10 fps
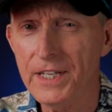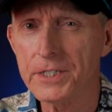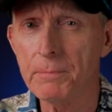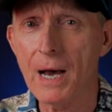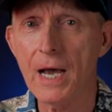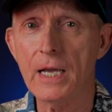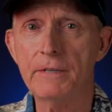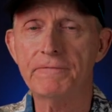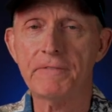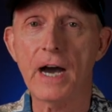is
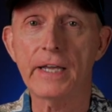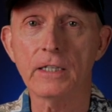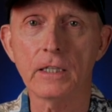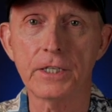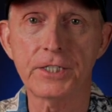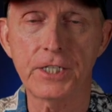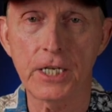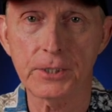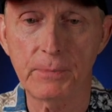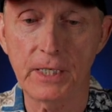my final
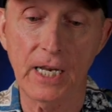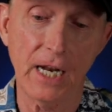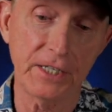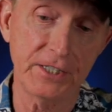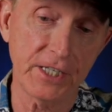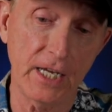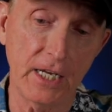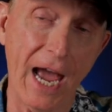assessment, and I'd say